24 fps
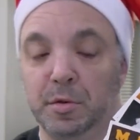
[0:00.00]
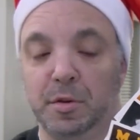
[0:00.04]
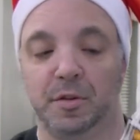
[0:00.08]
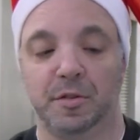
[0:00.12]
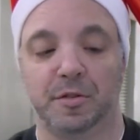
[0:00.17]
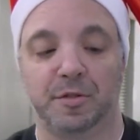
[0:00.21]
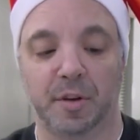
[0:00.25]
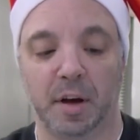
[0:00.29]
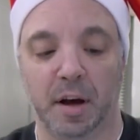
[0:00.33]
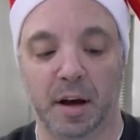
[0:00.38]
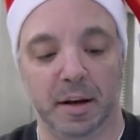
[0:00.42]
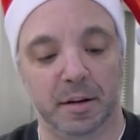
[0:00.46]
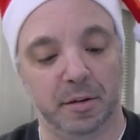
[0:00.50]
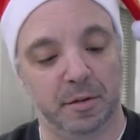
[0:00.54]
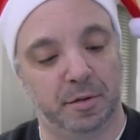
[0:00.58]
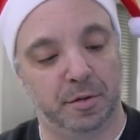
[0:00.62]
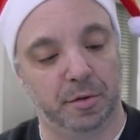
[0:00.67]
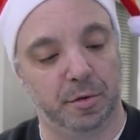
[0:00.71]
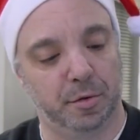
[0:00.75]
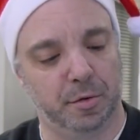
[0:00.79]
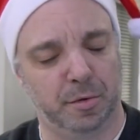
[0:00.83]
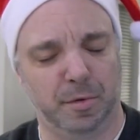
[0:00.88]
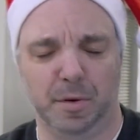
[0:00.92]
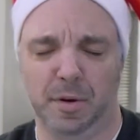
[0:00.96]
signed
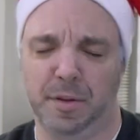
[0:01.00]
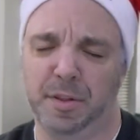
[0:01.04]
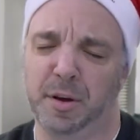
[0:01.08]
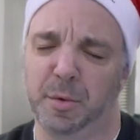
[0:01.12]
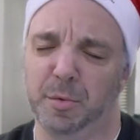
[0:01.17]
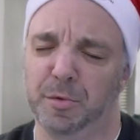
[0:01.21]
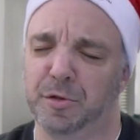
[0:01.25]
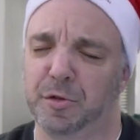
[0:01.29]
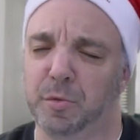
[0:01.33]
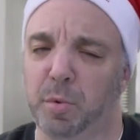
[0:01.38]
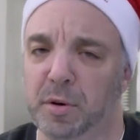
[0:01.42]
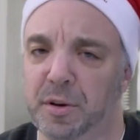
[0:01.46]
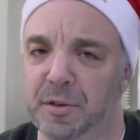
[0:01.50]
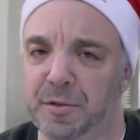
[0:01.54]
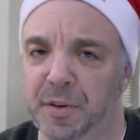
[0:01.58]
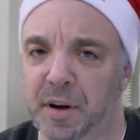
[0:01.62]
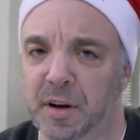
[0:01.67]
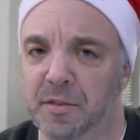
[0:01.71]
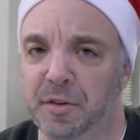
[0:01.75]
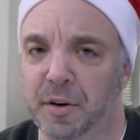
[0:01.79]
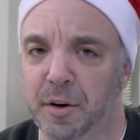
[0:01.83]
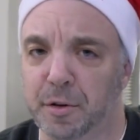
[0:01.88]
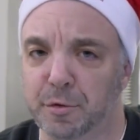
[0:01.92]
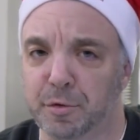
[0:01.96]
to, I think it was
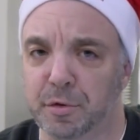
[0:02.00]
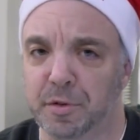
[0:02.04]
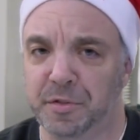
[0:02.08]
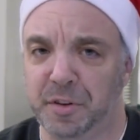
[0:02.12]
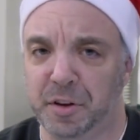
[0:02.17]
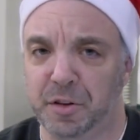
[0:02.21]
2,500 of